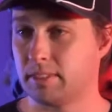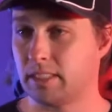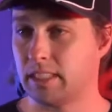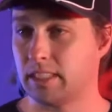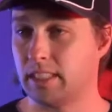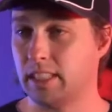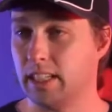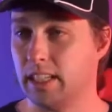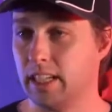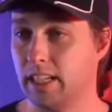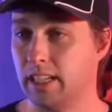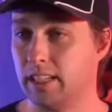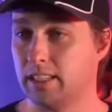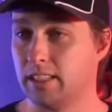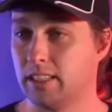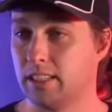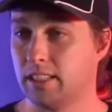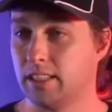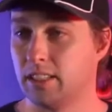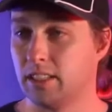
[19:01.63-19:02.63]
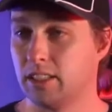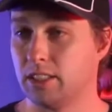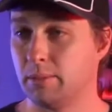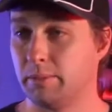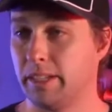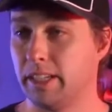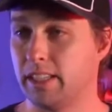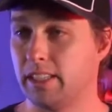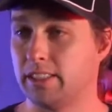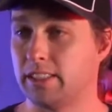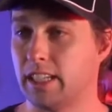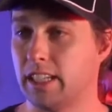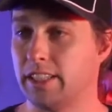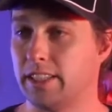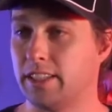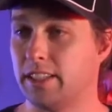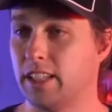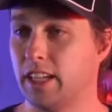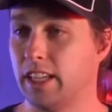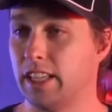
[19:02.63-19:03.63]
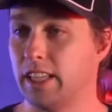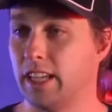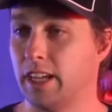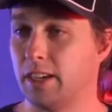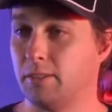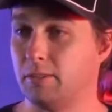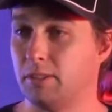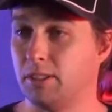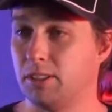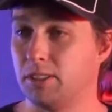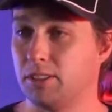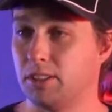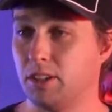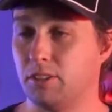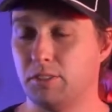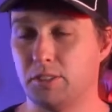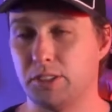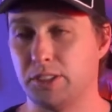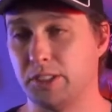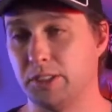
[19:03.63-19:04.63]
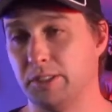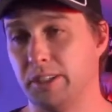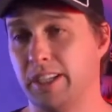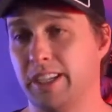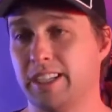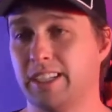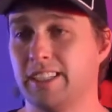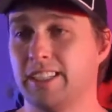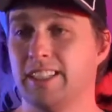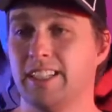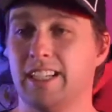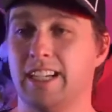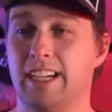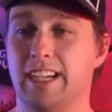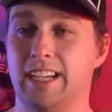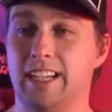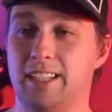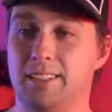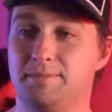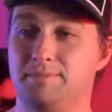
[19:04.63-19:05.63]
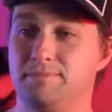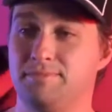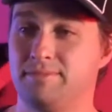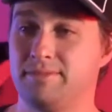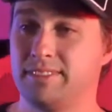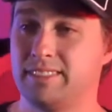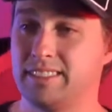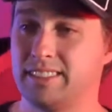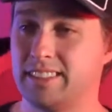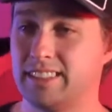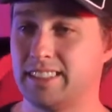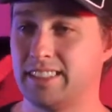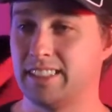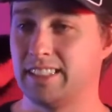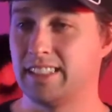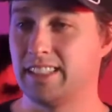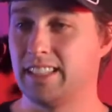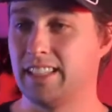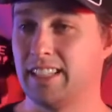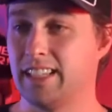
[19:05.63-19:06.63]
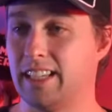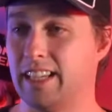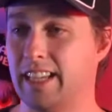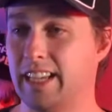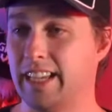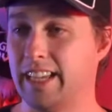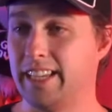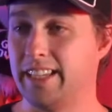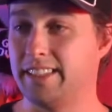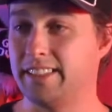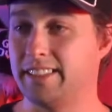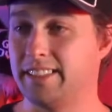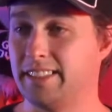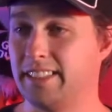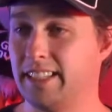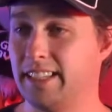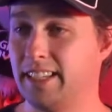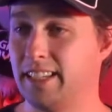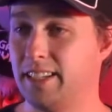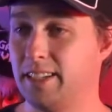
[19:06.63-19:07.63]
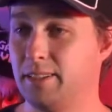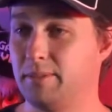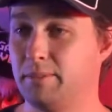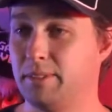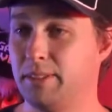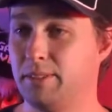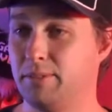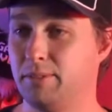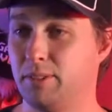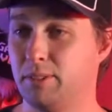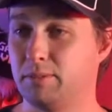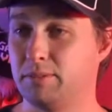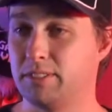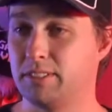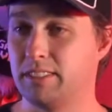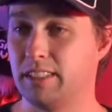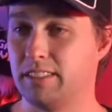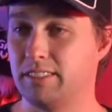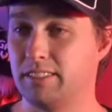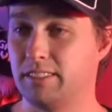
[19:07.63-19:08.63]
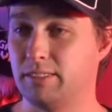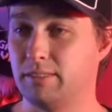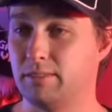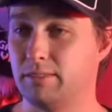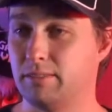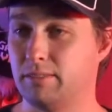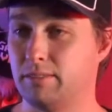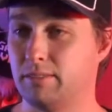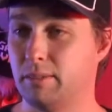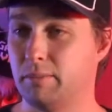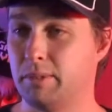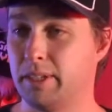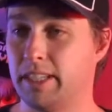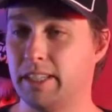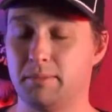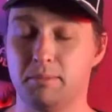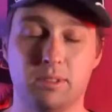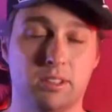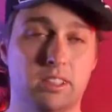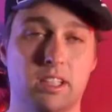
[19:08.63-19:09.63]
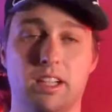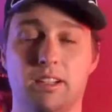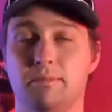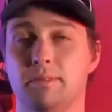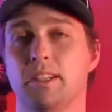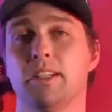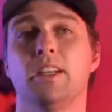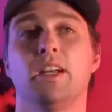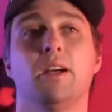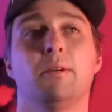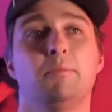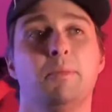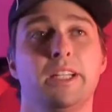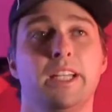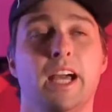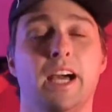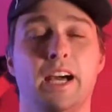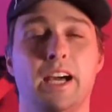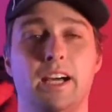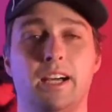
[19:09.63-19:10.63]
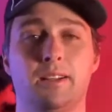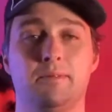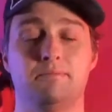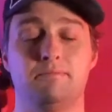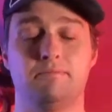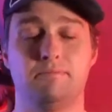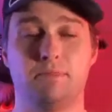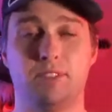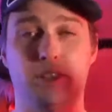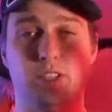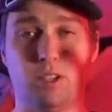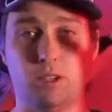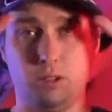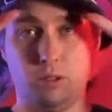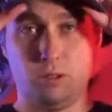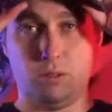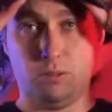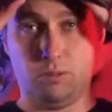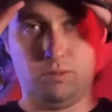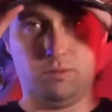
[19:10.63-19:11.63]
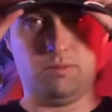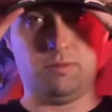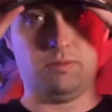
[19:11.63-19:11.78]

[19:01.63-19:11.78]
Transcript: be honest, I thought I was overshooting. I hate many forms wimpy kid books. But yeah, so